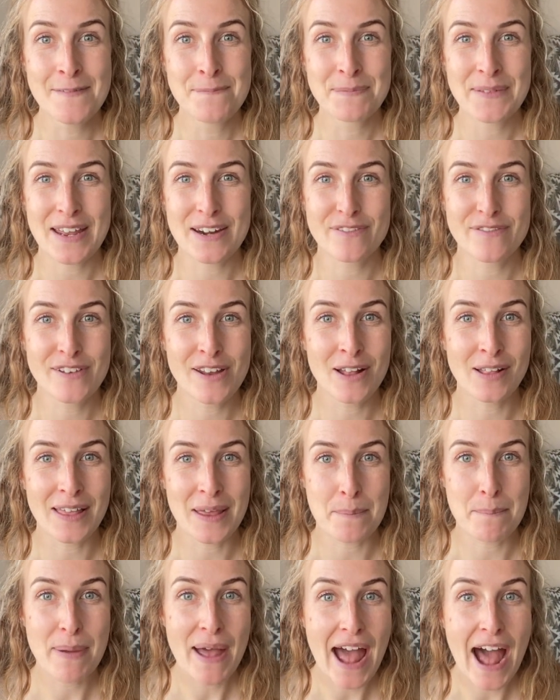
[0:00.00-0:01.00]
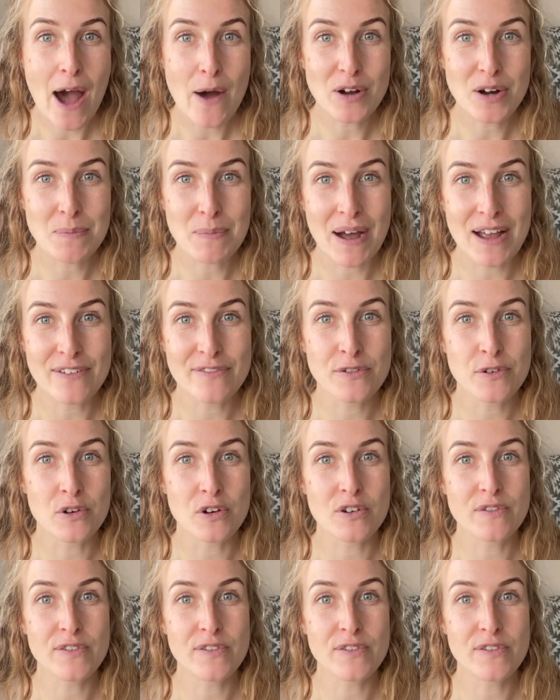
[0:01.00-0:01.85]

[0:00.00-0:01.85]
and feel empowered by food,